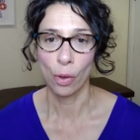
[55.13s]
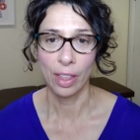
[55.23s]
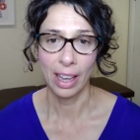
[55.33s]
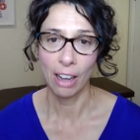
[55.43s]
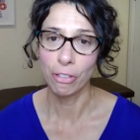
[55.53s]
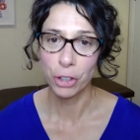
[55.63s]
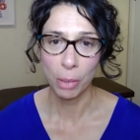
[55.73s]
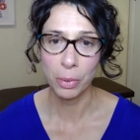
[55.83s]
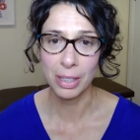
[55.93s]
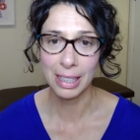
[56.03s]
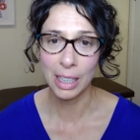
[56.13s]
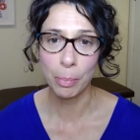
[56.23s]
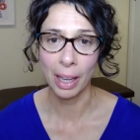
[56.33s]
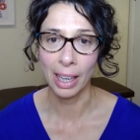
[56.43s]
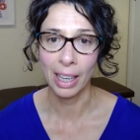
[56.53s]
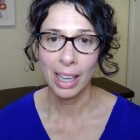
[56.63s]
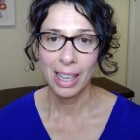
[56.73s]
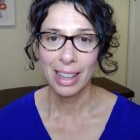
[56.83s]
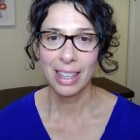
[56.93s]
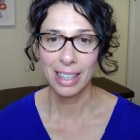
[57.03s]
or they have trouble sleeping,
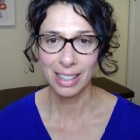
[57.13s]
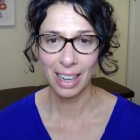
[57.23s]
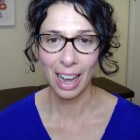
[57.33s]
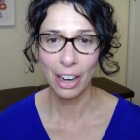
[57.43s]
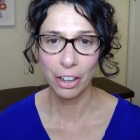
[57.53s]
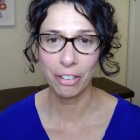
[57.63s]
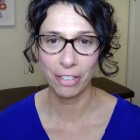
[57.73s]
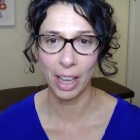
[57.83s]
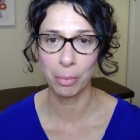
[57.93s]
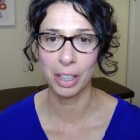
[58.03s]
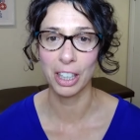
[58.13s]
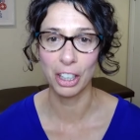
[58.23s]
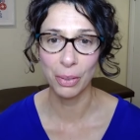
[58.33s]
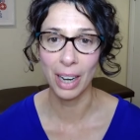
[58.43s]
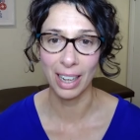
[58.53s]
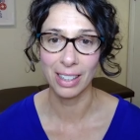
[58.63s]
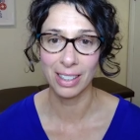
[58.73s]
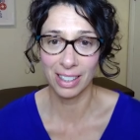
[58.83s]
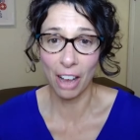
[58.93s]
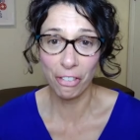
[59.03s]
the entire family unit
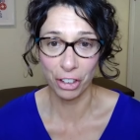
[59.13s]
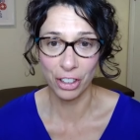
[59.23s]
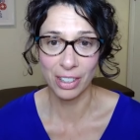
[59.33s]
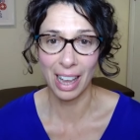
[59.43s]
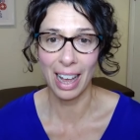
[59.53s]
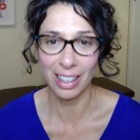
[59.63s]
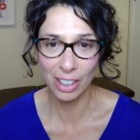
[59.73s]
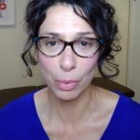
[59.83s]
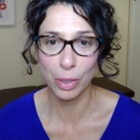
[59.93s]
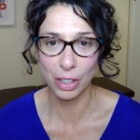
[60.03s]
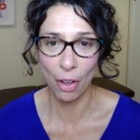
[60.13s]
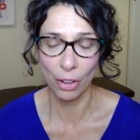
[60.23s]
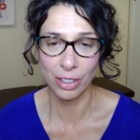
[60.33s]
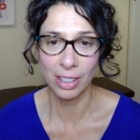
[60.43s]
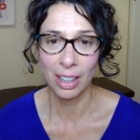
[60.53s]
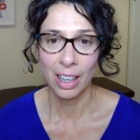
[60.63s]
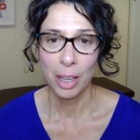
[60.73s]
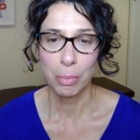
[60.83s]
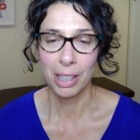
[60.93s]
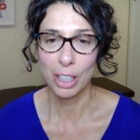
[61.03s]
suffers as a result.
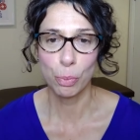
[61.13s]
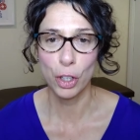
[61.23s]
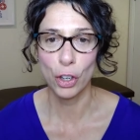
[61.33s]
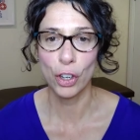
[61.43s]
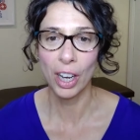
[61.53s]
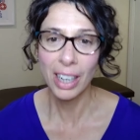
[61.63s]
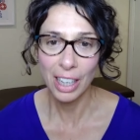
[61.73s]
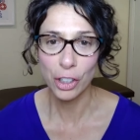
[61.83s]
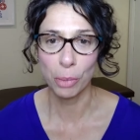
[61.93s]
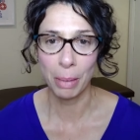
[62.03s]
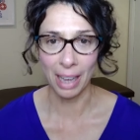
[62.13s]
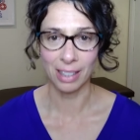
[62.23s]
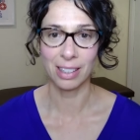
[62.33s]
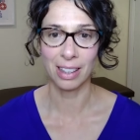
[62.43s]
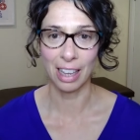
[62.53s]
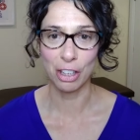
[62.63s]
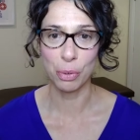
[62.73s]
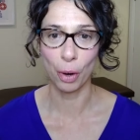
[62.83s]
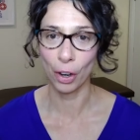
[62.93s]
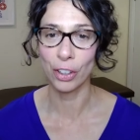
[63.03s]
Because when you're not at your best, then
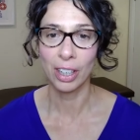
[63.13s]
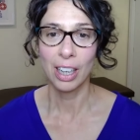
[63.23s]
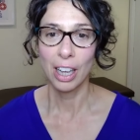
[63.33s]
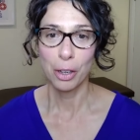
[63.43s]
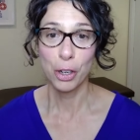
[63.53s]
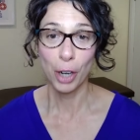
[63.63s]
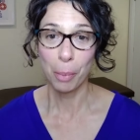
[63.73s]
you aren't, you're